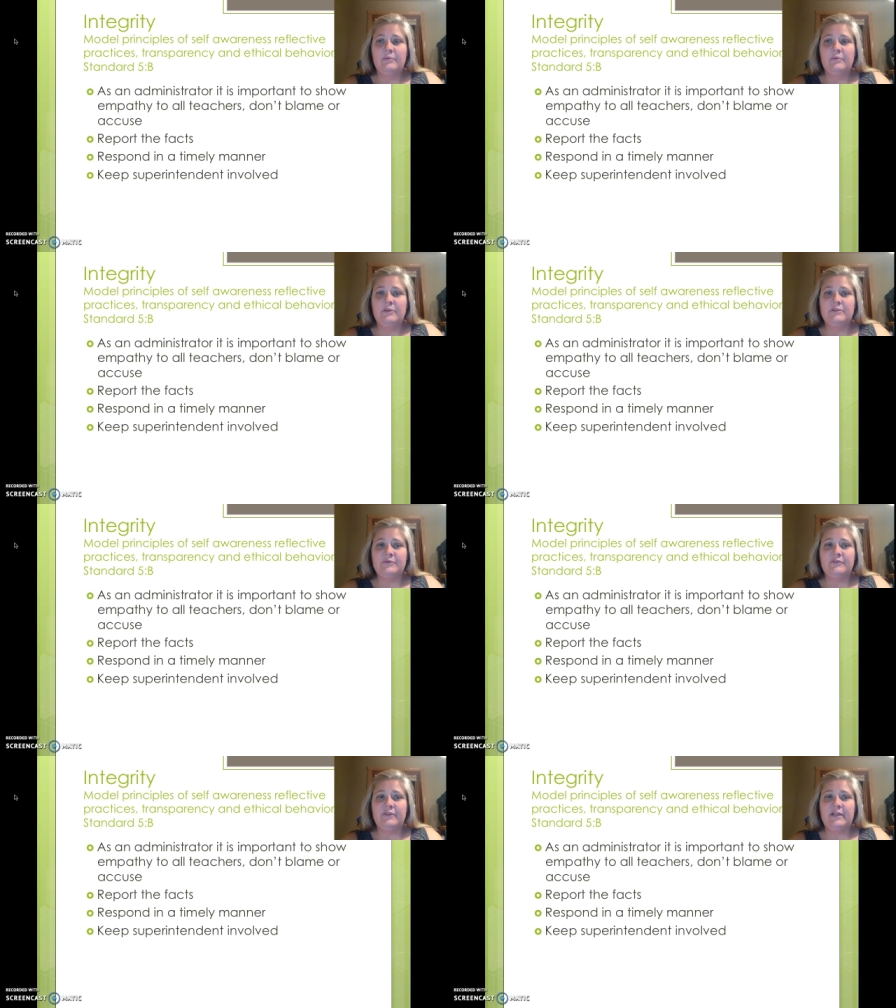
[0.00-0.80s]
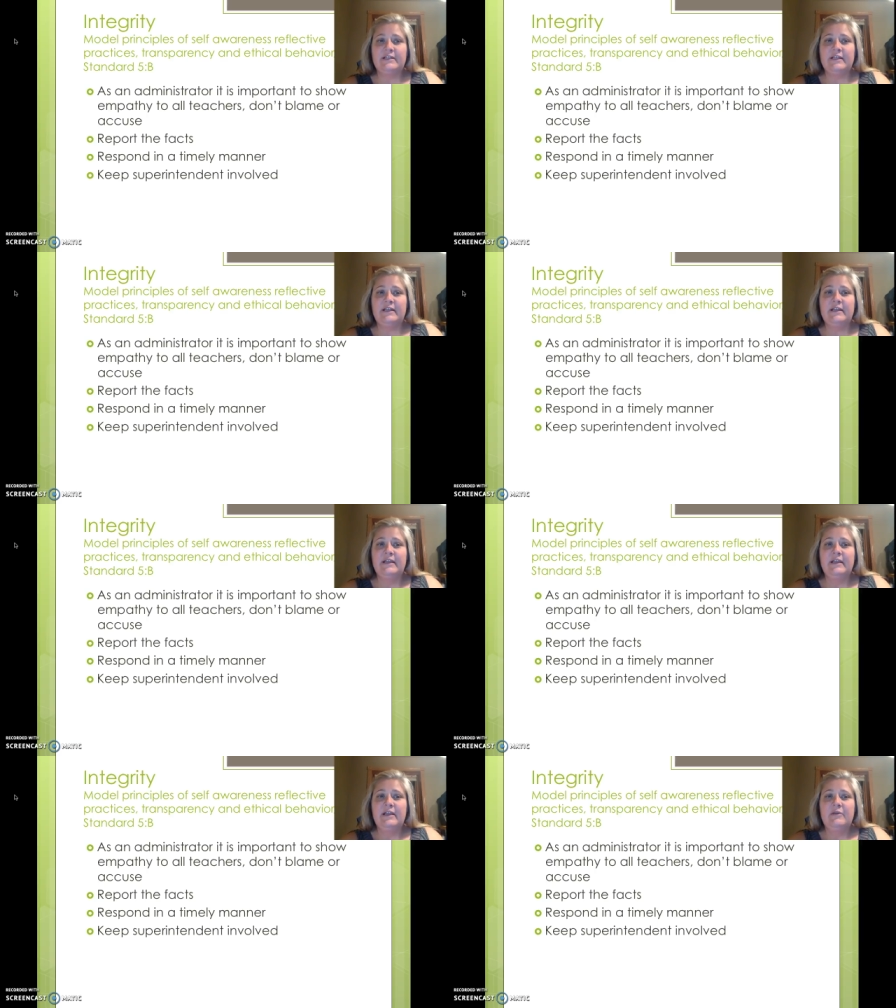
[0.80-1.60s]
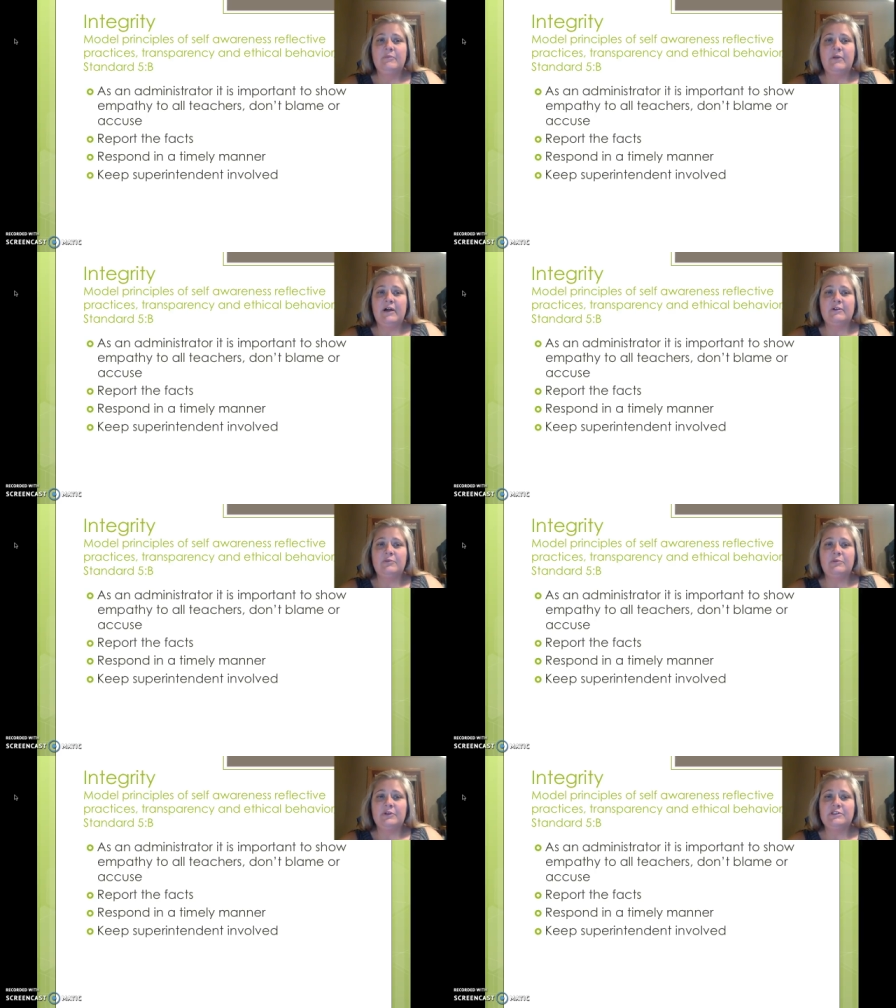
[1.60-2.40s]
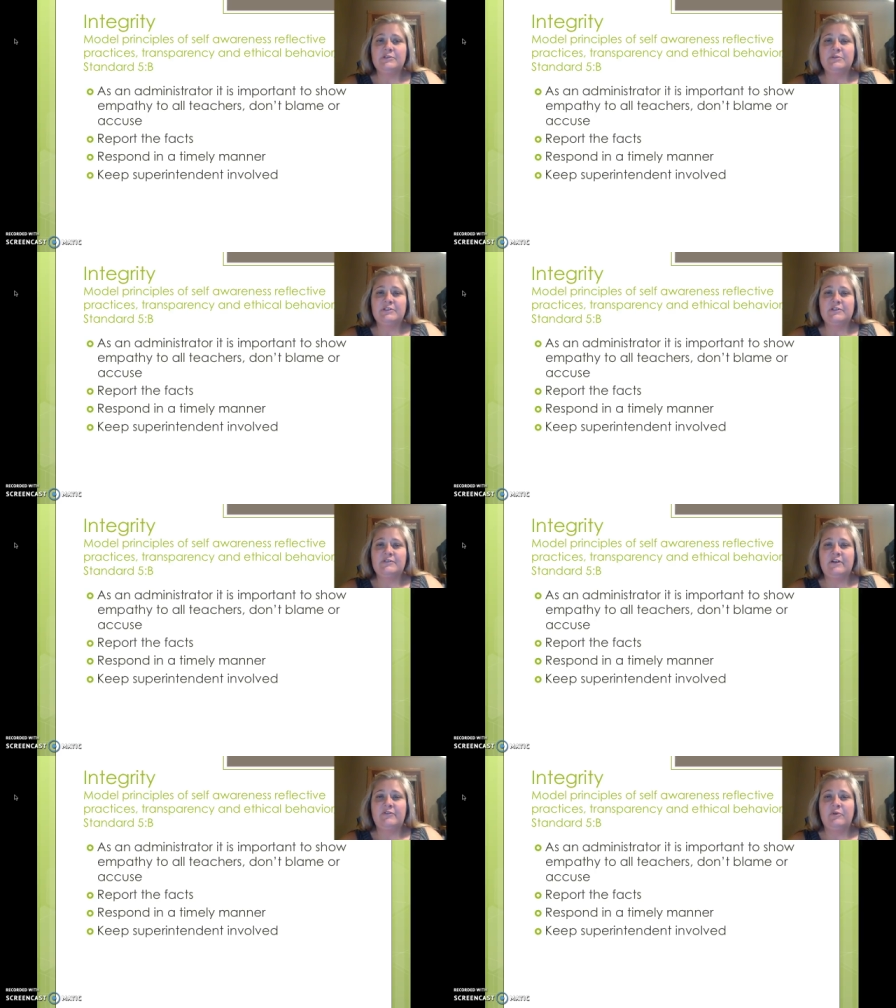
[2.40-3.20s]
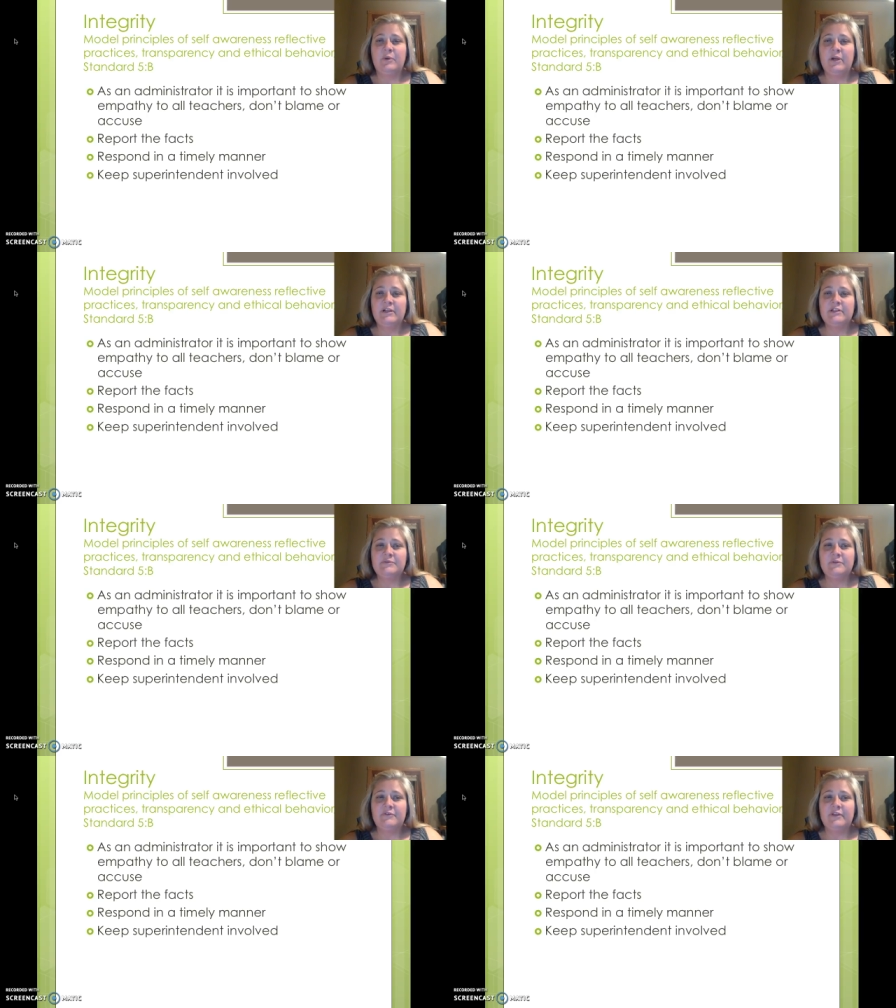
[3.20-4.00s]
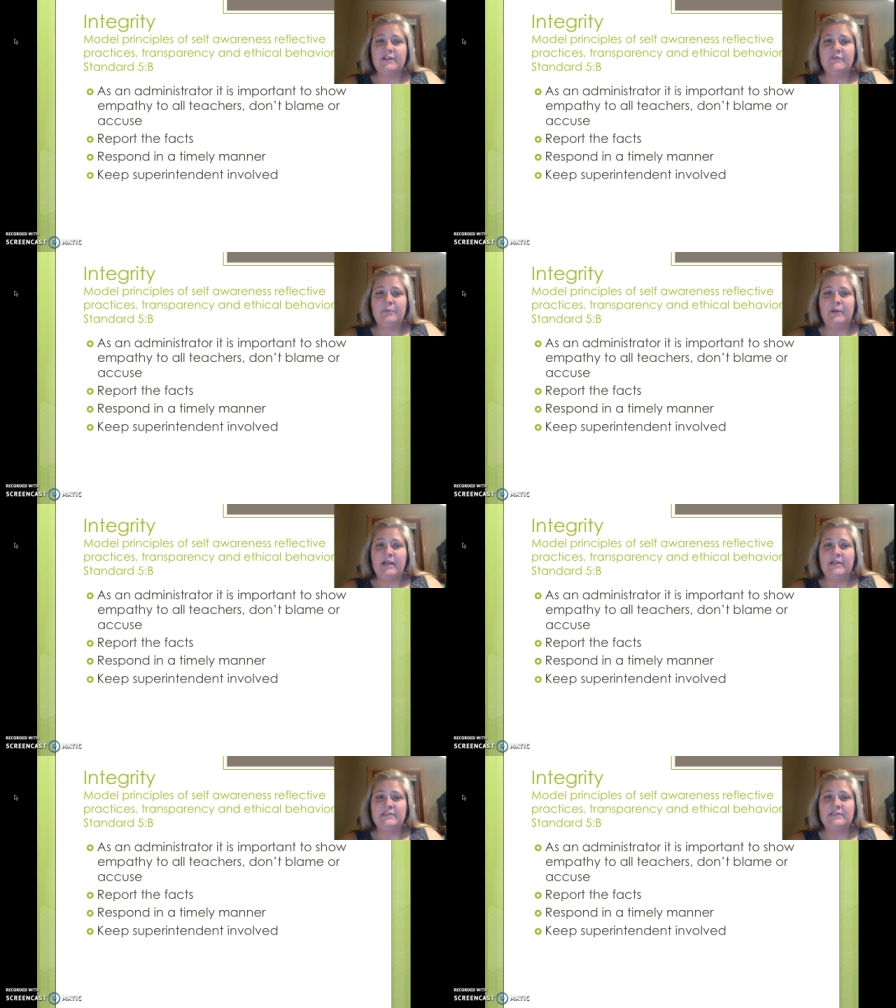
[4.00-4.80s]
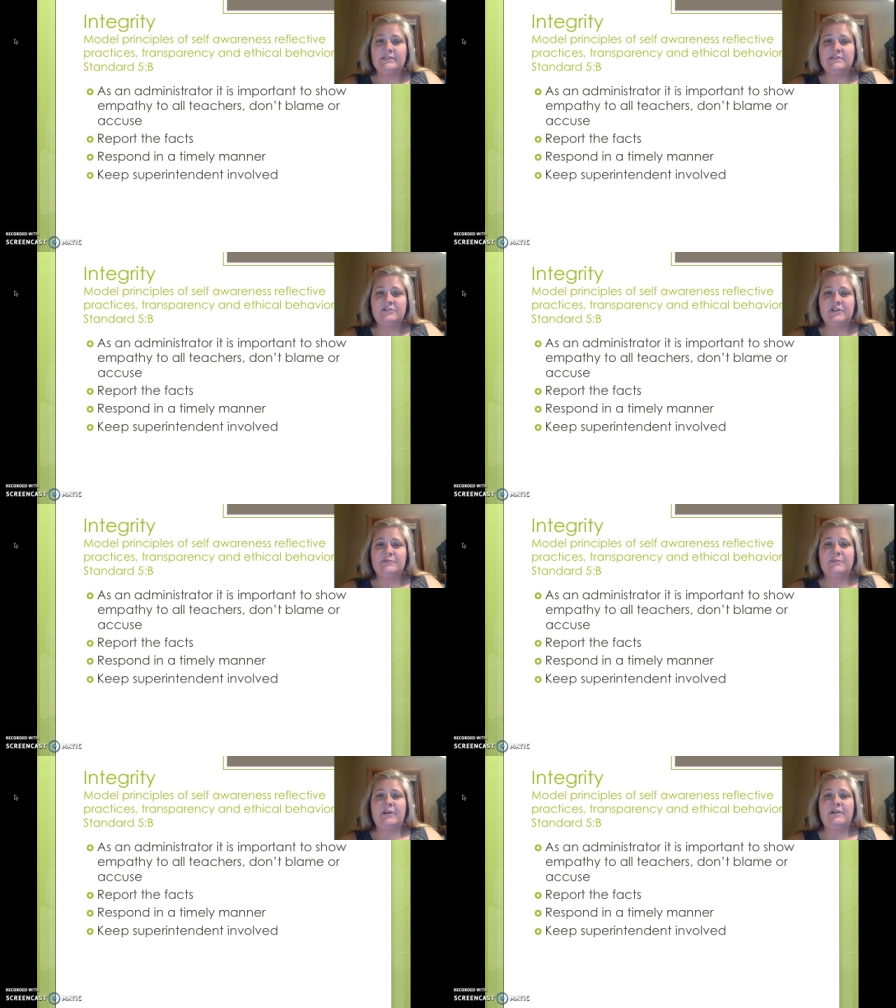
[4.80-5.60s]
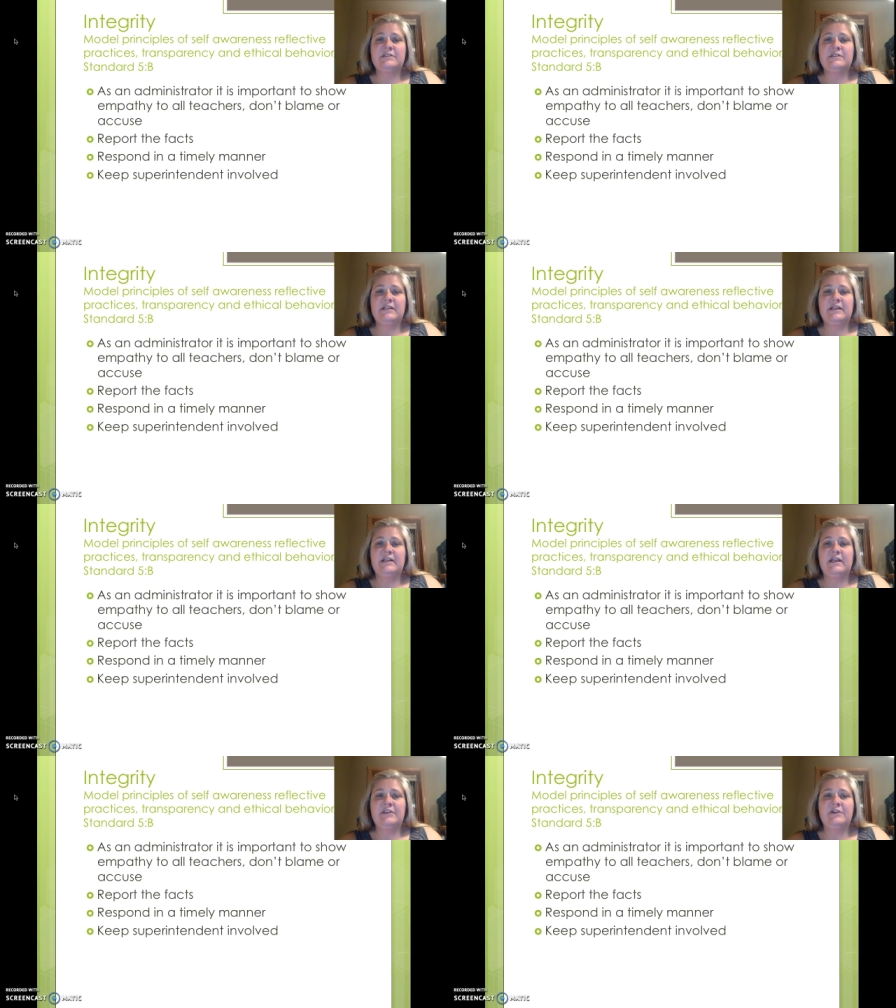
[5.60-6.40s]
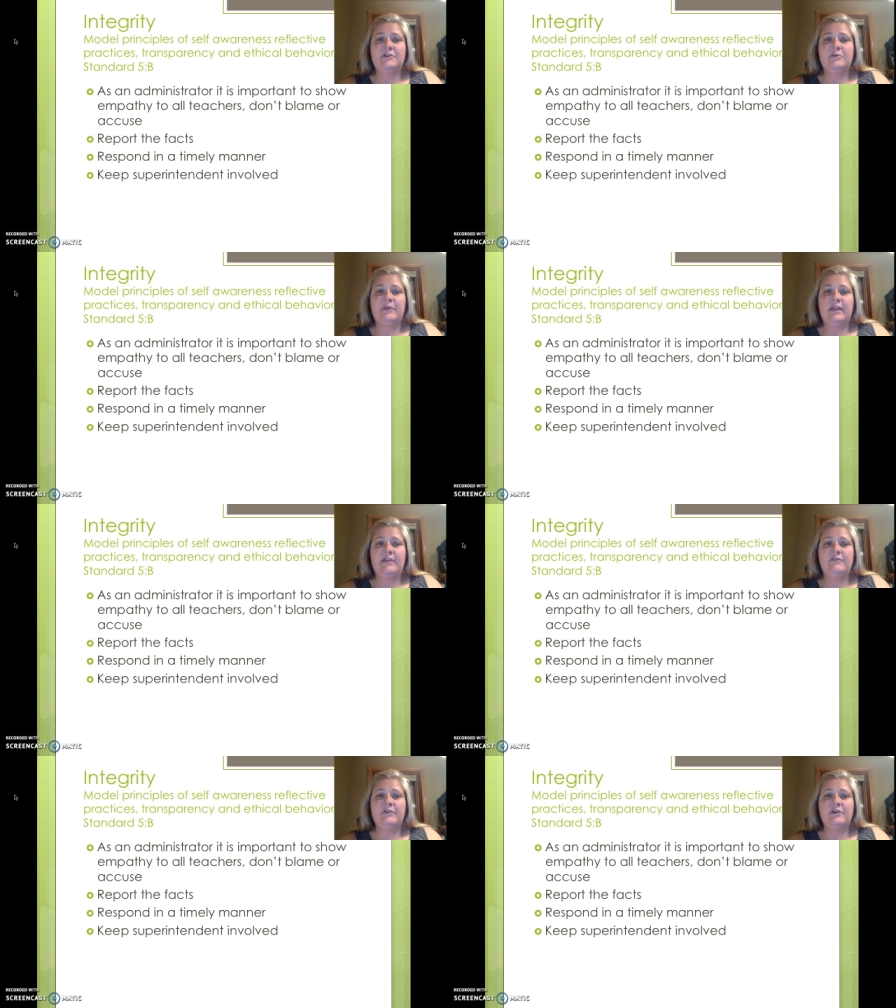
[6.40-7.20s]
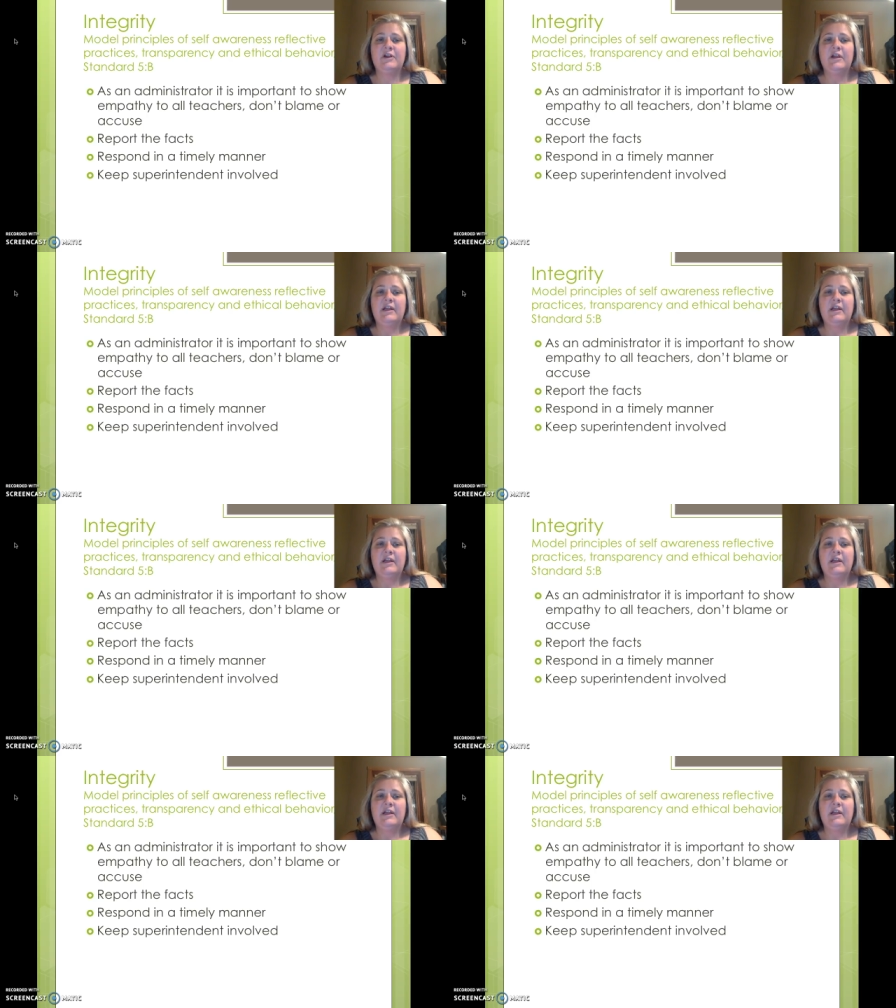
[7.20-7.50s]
was reflected model principles of self-awareness, reflective practices, transparency, and ethical behavior.